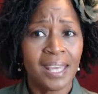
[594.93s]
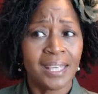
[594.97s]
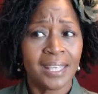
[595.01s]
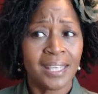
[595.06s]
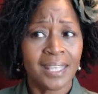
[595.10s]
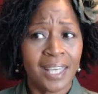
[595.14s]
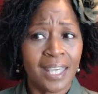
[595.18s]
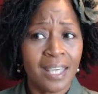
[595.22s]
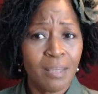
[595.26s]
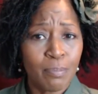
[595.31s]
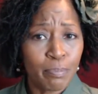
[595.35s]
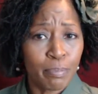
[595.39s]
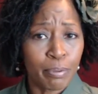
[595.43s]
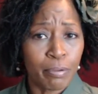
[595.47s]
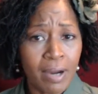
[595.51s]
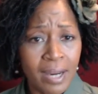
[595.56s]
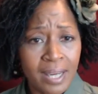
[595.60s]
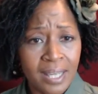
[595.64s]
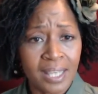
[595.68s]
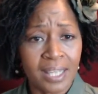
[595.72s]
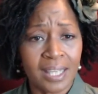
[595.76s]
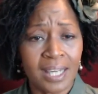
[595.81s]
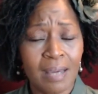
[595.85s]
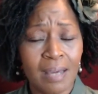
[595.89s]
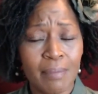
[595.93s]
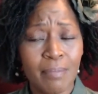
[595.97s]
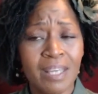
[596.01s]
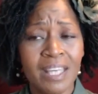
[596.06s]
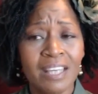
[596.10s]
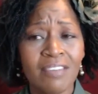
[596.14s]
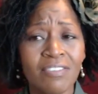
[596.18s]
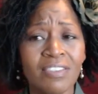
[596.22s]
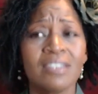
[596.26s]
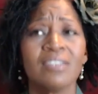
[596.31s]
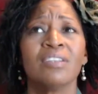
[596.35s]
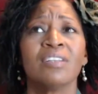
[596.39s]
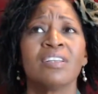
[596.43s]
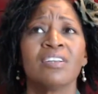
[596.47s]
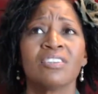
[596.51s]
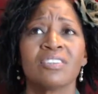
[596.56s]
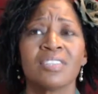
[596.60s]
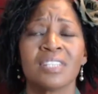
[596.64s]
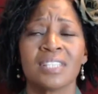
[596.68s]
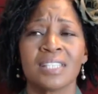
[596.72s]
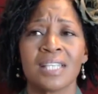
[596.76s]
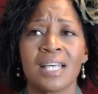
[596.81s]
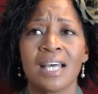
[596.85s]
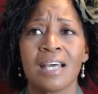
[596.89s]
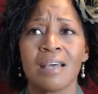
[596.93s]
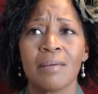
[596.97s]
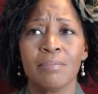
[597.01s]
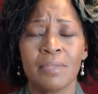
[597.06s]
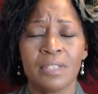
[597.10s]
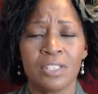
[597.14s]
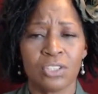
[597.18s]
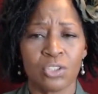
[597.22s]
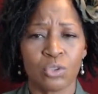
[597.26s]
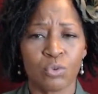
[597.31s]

I mean, even there's a time in scripture where Jesus